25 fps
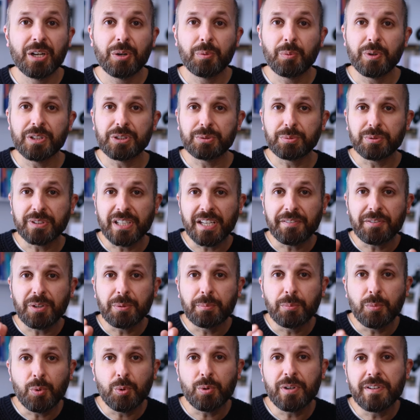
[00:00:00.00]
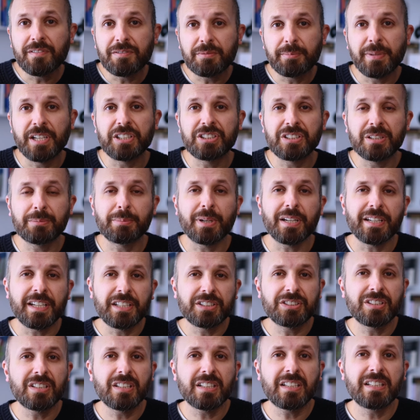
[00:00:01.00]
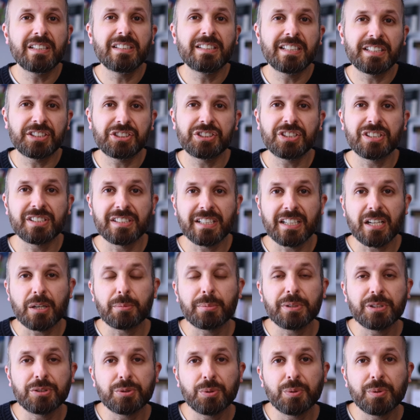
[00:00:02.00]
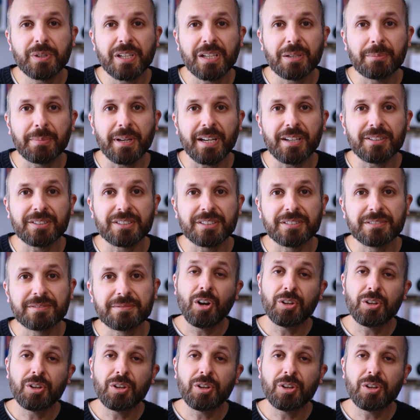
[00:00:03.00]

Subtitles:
which will give you more information about each of the conditions that I'll be talking about.